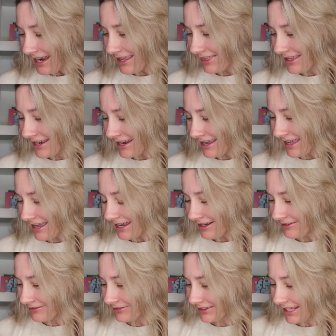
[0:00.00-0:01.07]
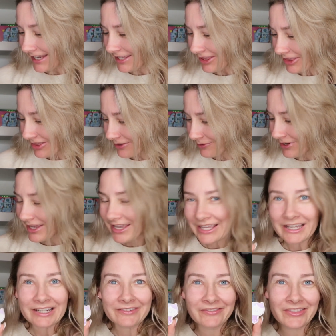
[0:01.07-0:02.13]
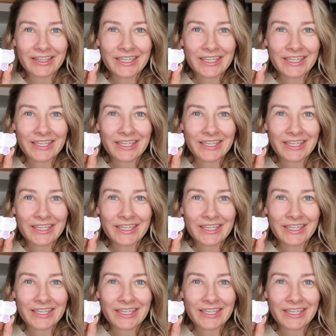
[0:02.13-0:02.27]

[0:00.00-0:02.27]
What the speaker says: I think I have like three of